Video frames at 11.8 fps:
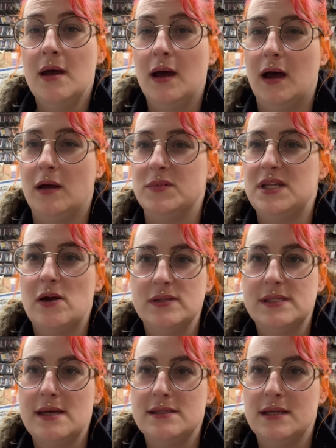I'm
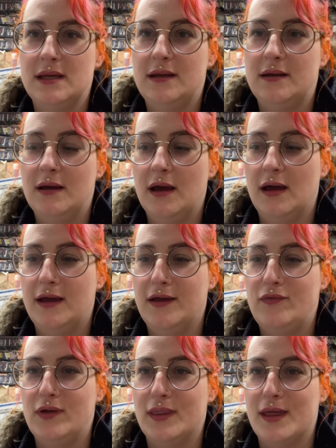downsizing. I
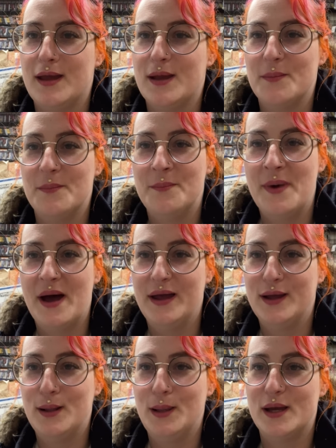feel like my
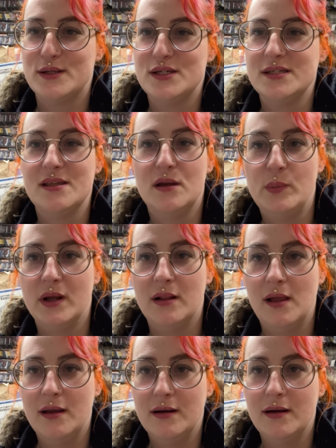collection's a little bit
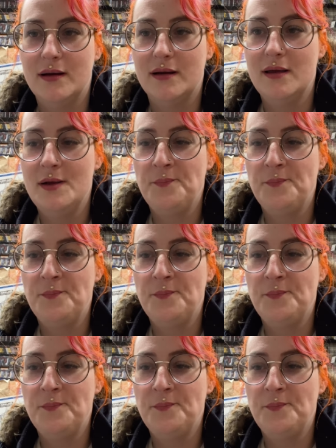cluttered